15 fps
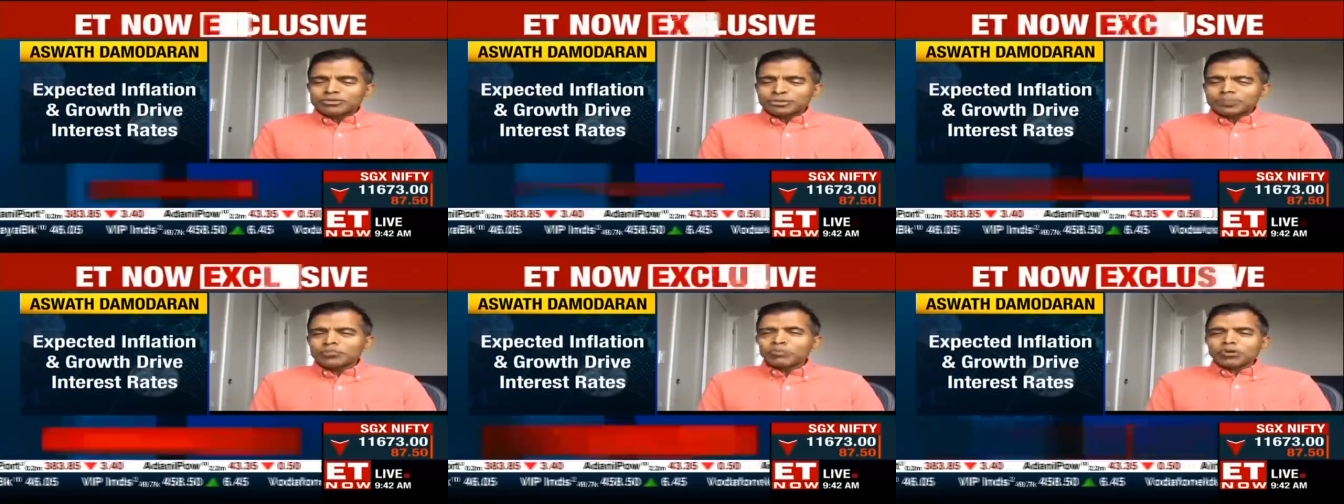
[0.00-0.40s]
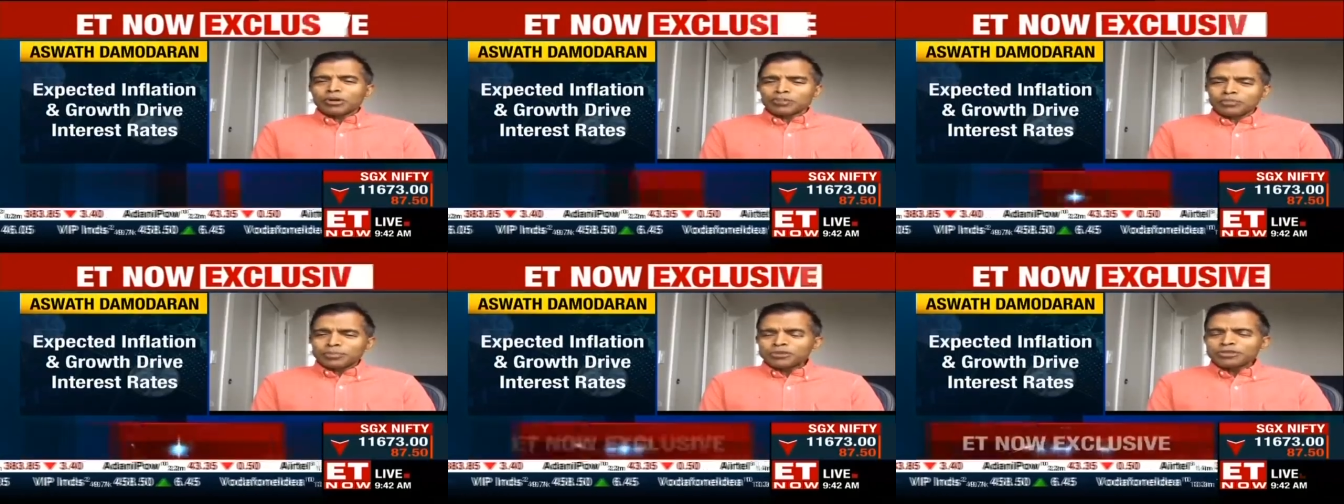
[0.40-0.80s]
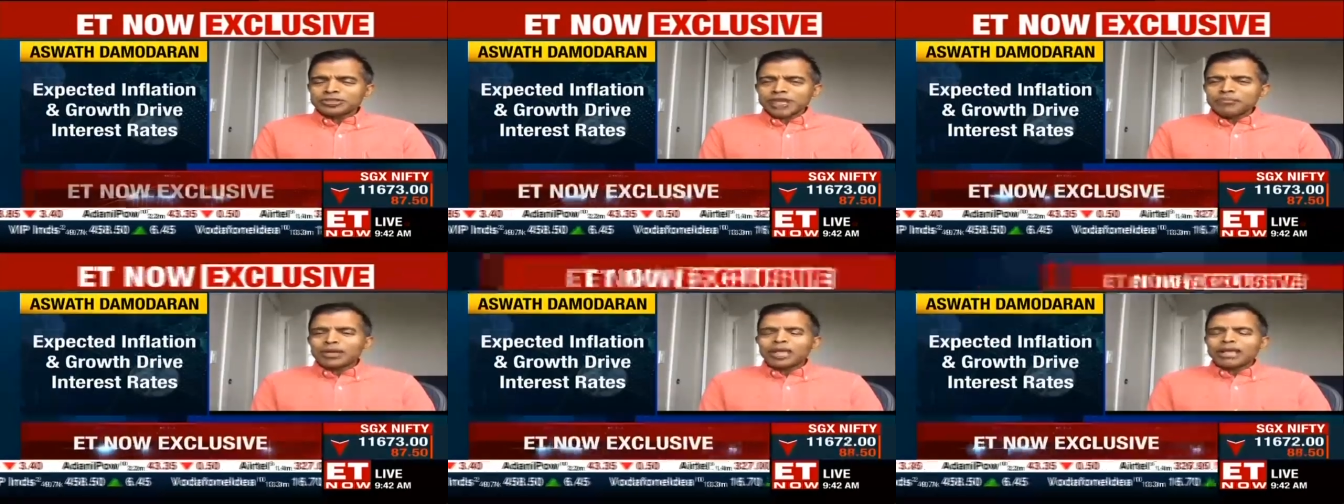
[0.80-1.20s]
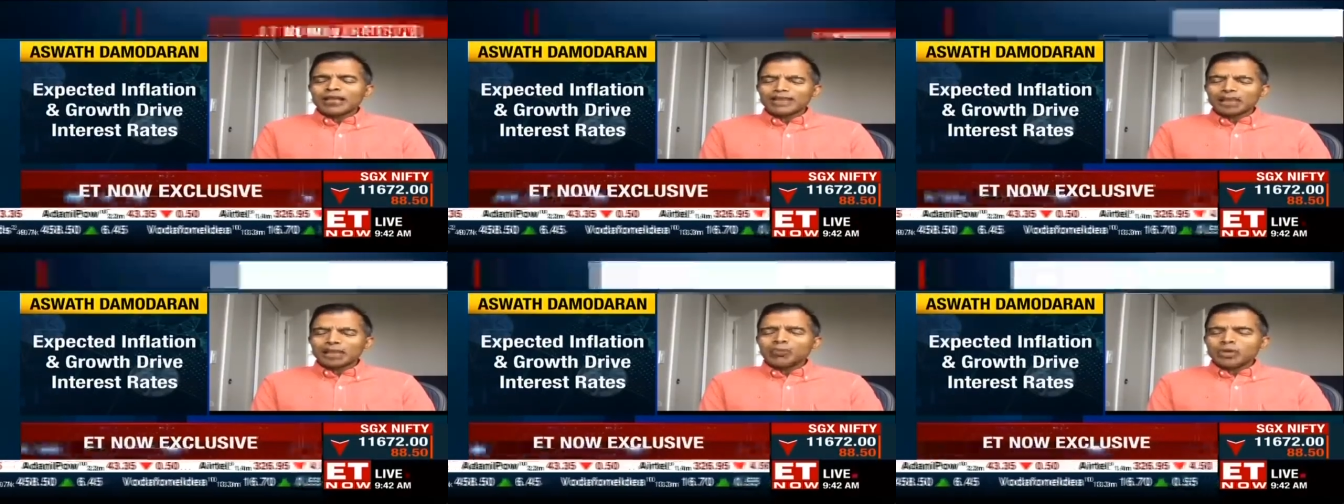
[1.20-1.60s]
supporter per se, but I
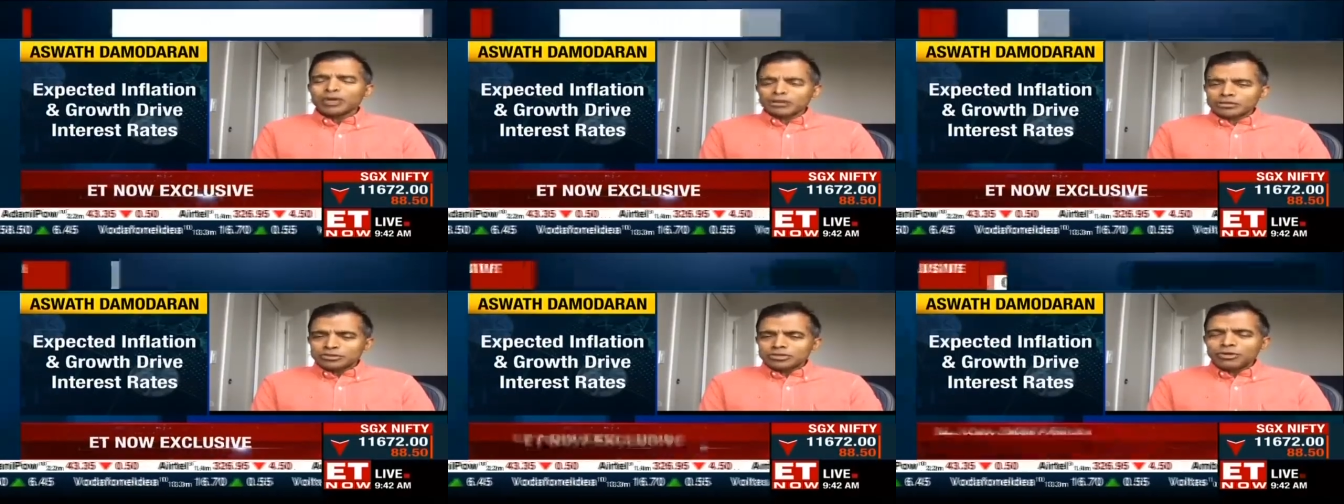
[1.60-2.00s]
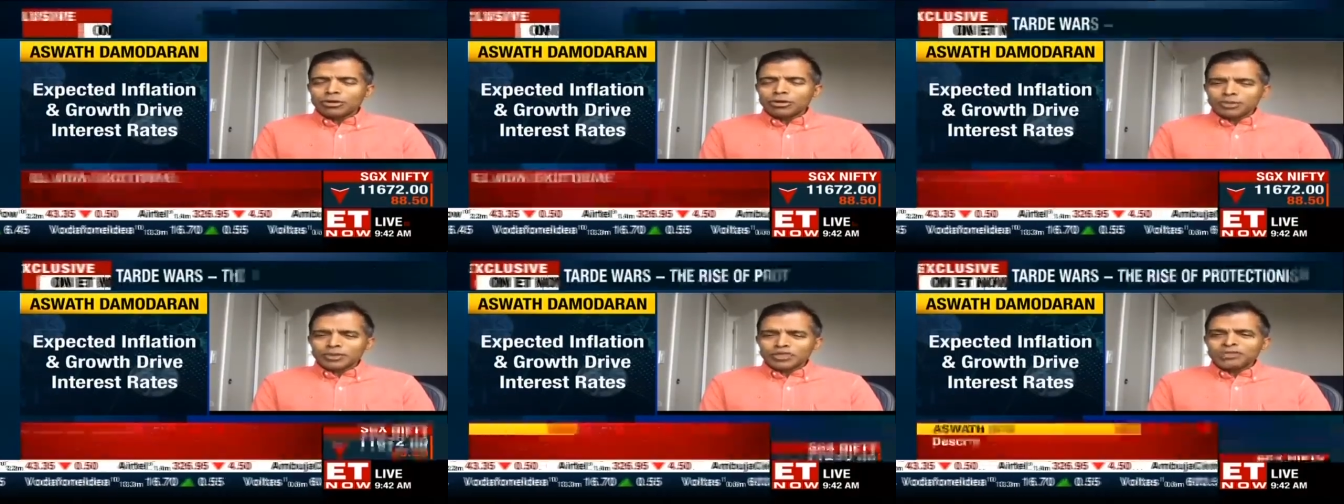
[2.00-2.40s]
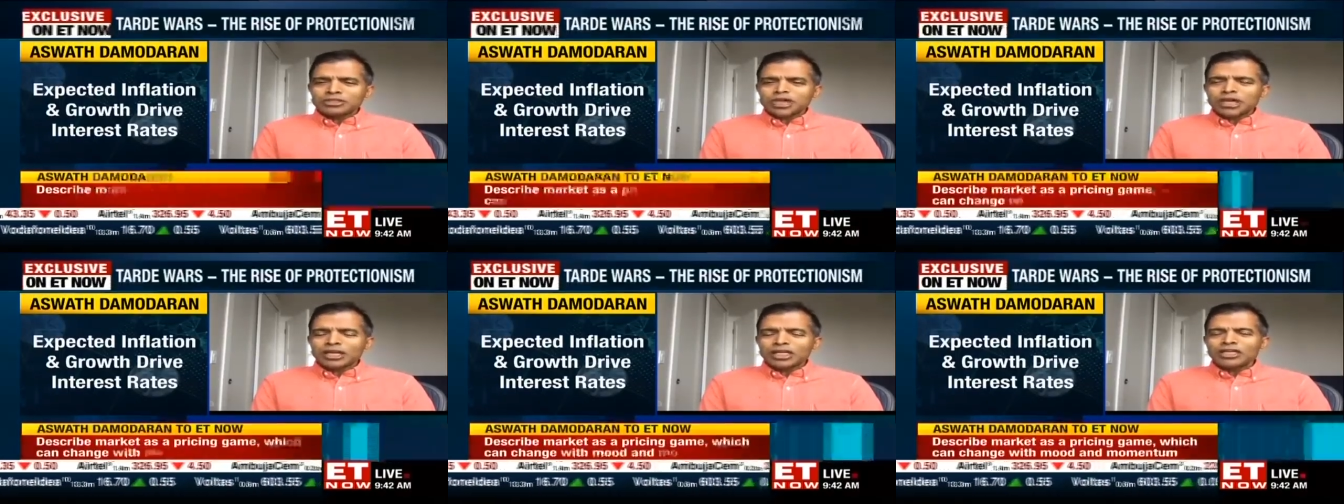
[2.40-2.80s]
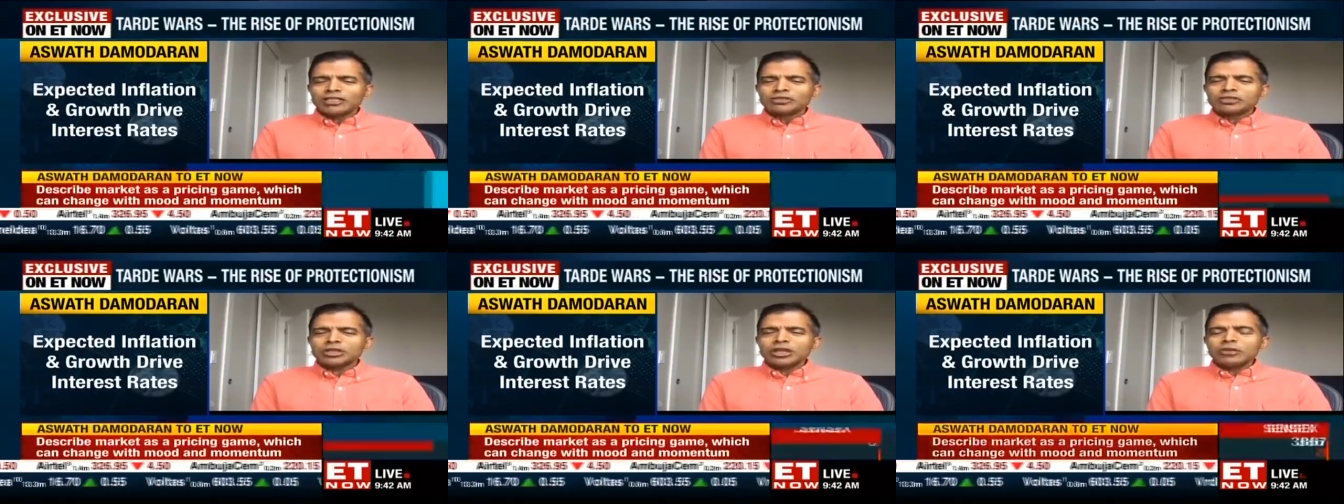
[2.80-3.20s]
think what he's doing with the
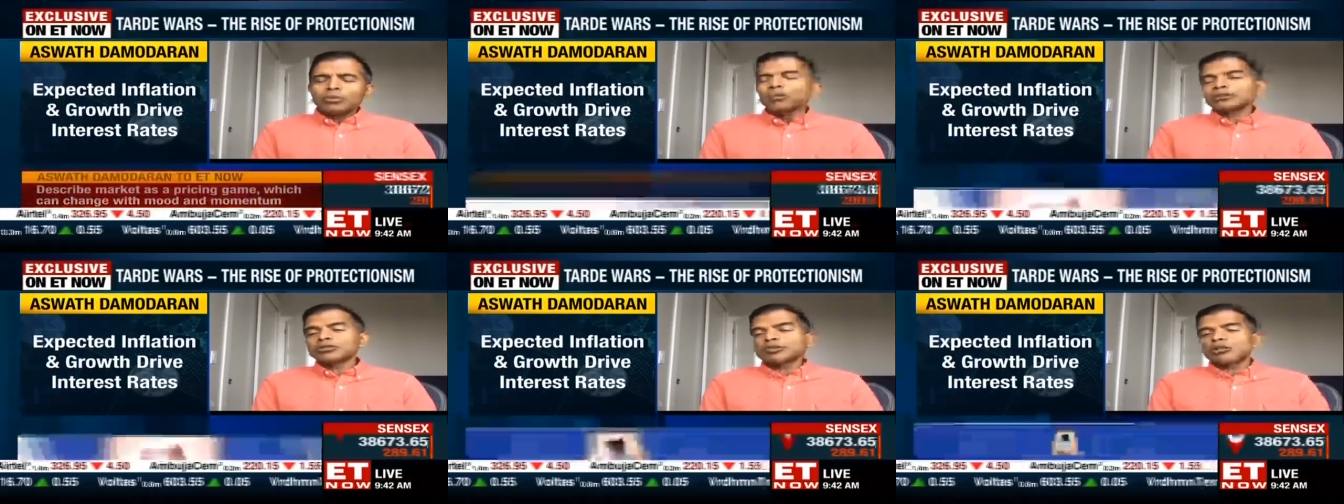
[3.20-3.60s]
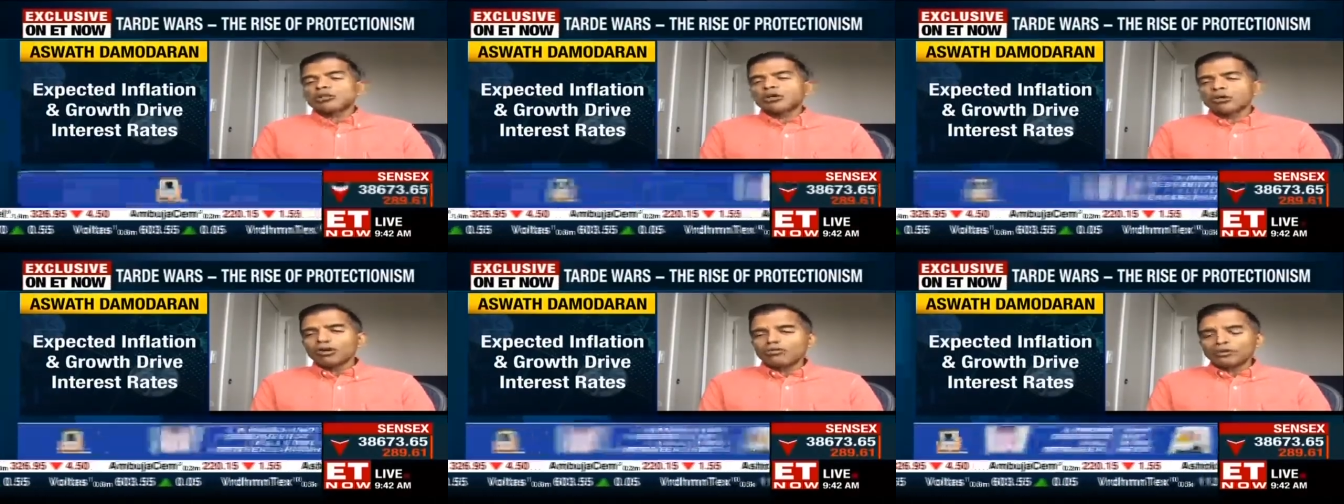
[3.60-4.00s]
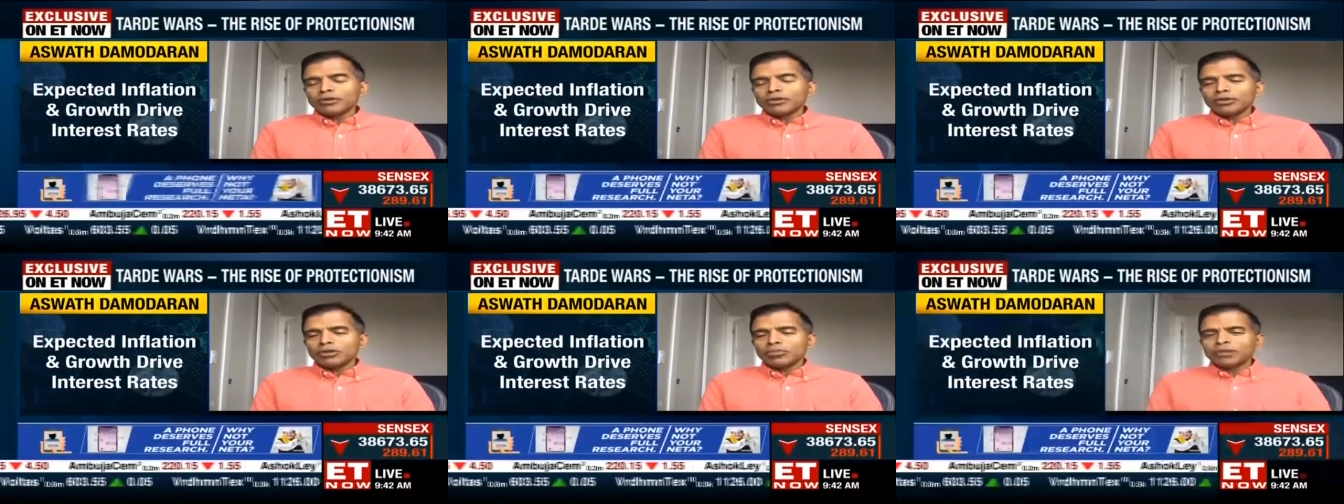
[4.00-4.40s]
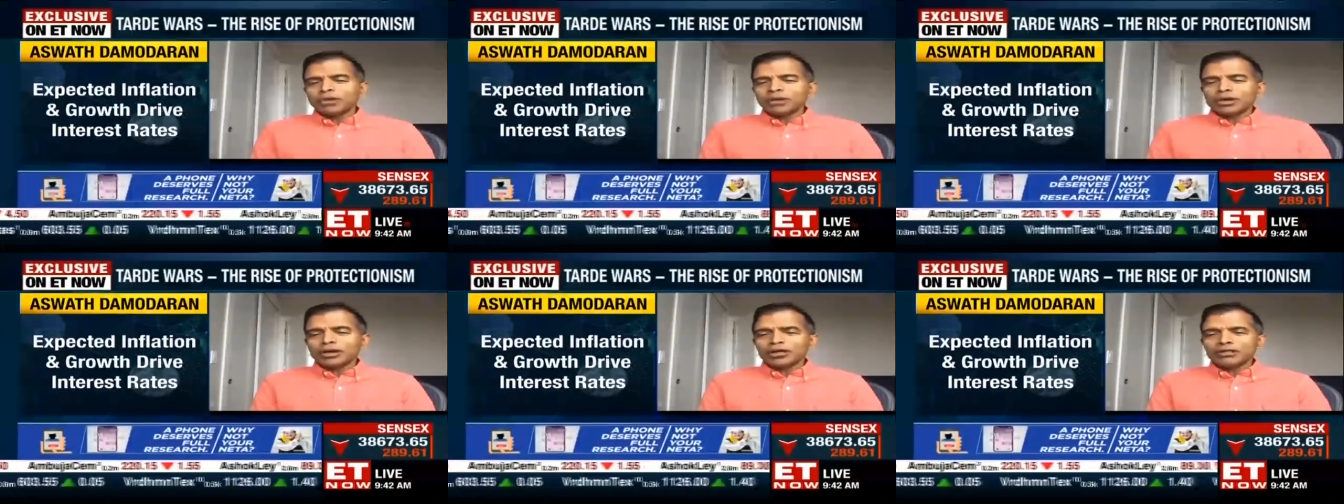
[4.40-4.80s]
Chinese was long overdue
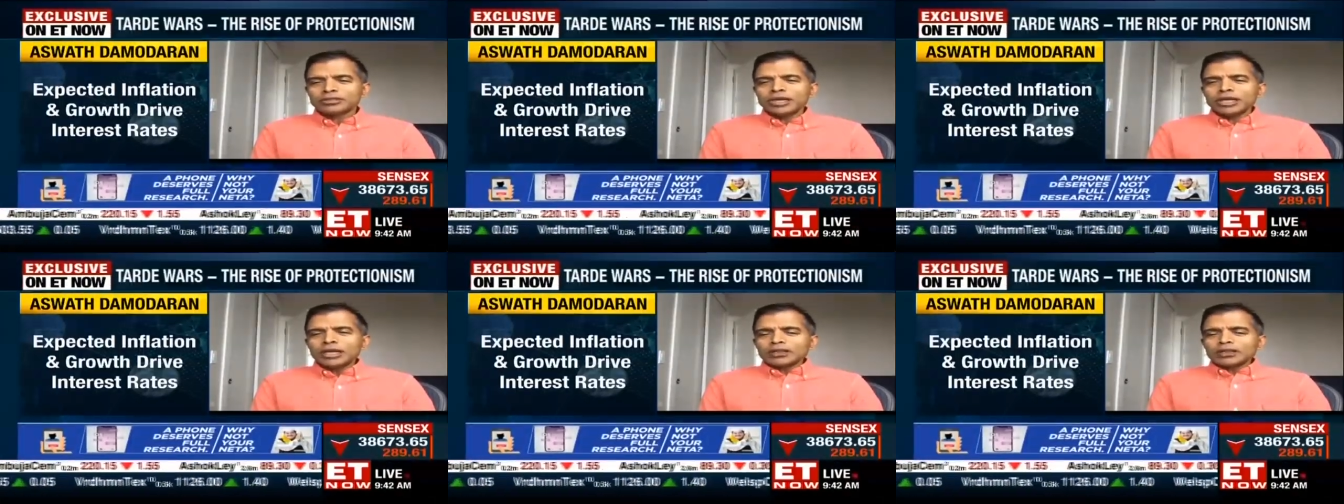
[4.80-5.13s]
because